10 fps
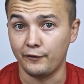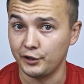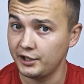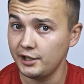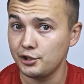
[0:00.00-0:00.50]

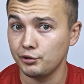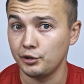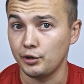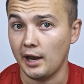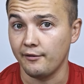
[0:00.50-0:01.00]
For this, you
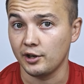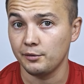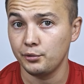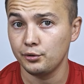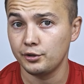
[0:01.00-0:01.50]
need to have a
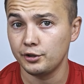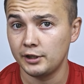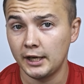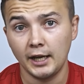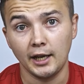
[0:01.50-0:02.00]

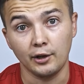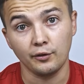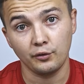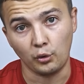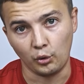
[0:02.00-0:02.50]
computer and
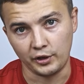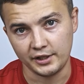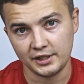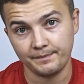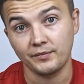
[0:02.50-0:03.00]
of
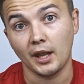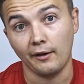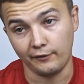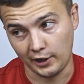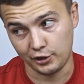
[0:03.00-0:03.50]
course,
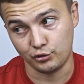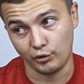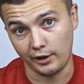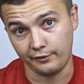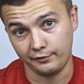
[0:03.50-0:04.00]
a flash
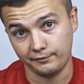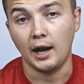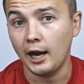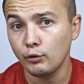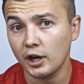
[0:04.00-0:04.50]
drive.
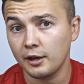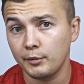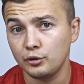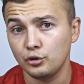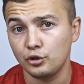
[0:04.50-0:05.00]
I
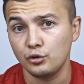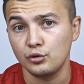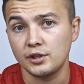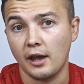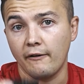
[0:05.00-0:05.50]
recommend to
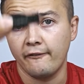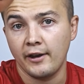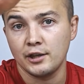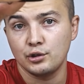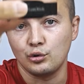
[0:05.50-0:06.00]
use a
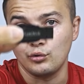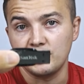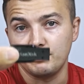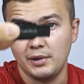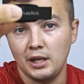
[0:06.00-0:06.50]
fast
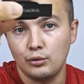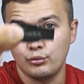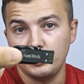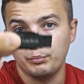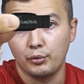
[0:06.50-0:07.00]
USB
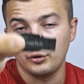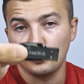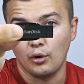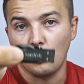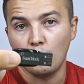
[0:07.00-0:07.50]

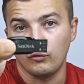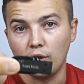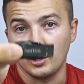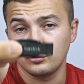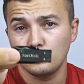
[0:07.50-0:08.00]
3.0
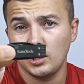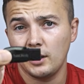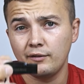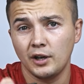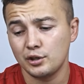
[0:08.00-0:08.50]
flash
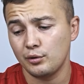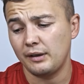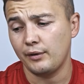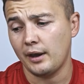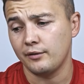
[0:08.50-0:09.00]
drive. So
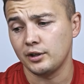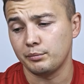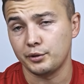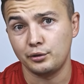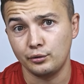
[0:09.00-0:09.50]
if you have an
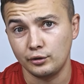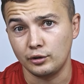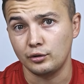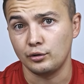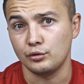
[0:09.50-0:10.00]
opportunity
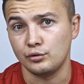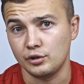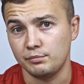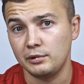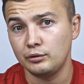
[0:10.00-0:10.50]
to use
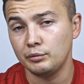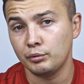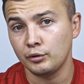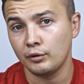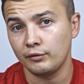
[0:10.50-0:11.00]
USB
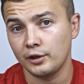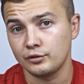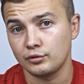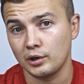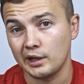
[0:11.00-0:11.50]
2.0
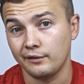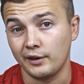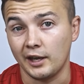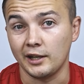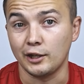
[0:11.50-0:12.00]
flash drive
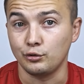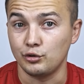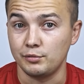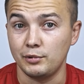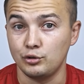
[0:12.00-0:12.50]
and not
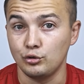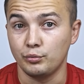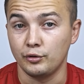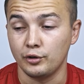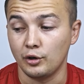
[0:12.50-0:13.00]
USB
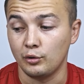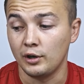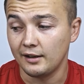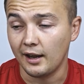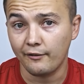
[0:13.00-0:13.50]
2.0,
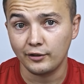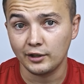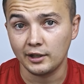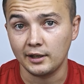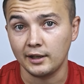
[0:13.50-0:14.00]

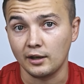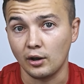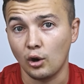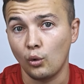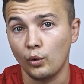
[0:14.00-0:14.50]
definitely
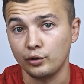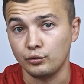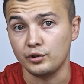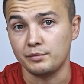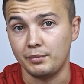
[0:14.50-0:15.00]
go with
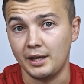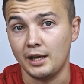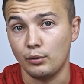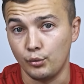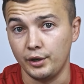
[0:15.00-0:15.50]

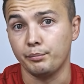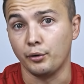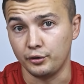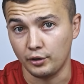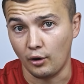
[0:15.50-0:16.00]
USB
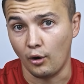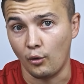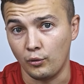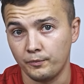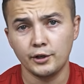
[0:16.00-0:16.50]
3.0.
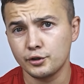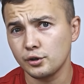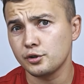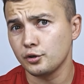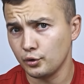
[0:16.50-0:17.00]
There's
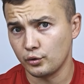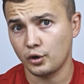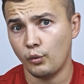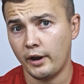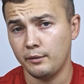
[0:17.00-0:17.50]
also no
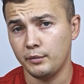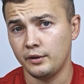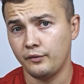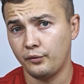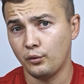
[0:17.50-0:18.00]

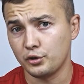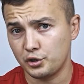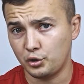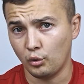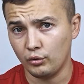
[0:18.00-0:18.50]
requirement for
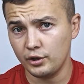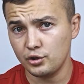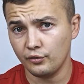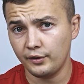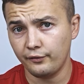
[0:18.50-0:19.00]

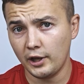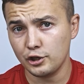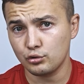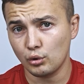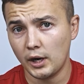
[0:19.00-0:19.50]
storage of the
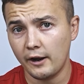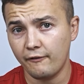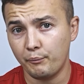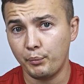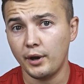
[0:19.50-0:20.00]
flash
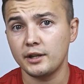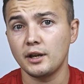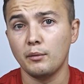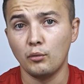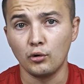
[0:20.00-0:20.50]
drive, but
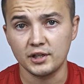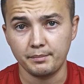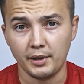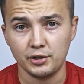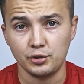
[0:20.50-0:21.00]
more
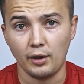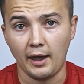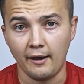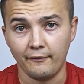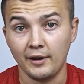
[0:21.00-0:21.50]
space you
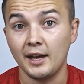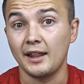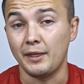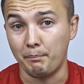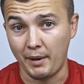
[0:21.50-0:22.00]
have,
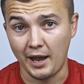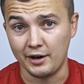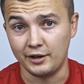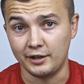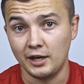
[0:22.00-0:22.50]
the
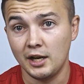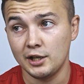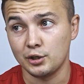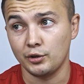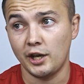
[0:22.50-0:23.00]
better
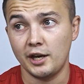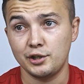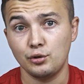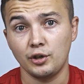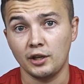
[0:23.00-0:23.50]
so that
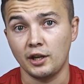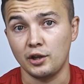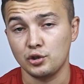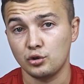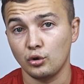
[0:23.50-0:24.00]
as you can
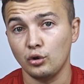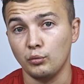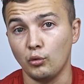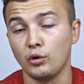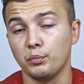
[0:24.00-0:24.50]
install
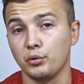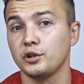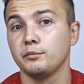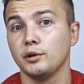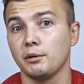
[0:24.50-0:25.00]
more
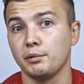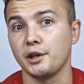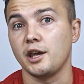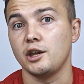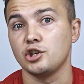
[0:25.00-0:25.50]
portable
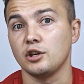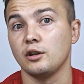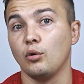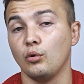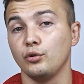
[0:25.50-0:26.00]

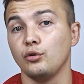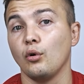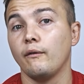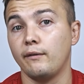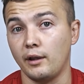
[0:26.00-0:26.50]
application on
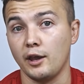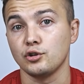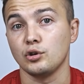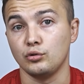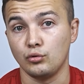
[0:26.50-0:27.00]
your
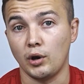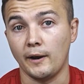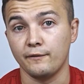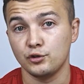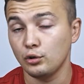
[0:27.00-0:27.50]
flash
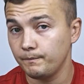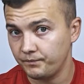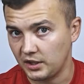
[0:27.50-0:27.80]
drive so